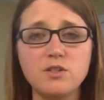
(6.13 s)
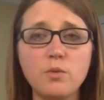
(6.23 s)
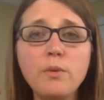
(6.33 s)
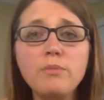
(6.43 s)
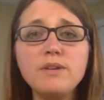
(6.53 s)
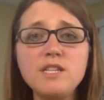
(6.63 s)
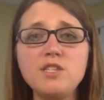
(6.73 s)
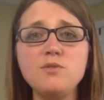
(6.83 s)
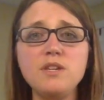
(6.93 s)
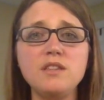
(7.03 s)
So we've been
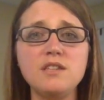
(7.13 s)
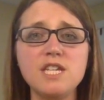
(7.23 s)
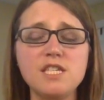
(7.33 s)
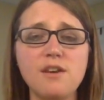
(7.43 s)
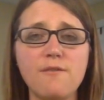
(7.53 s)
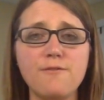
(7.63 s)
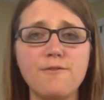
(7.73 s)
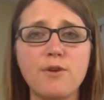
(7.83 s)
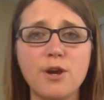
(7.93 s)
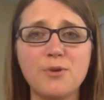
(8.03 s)
doing this
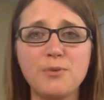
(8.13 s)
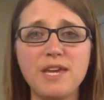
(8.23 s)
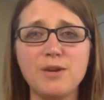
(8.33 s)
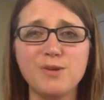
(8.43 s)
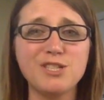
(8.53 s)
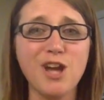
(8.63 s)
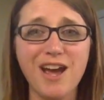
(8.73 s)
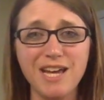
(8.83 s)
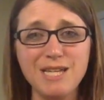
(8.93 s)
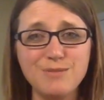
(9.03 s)
for a week, which
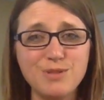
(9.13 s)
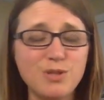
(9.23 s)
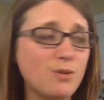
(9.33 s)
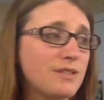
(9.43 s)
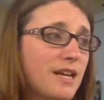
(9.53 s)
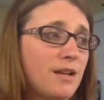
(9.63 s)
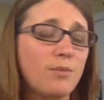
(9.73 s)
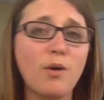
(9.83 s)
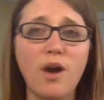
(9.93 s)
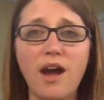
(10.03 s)
I am so excited
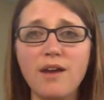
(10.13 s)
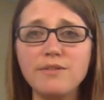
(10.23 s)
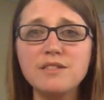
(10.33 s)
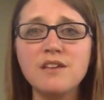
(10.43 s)
about. I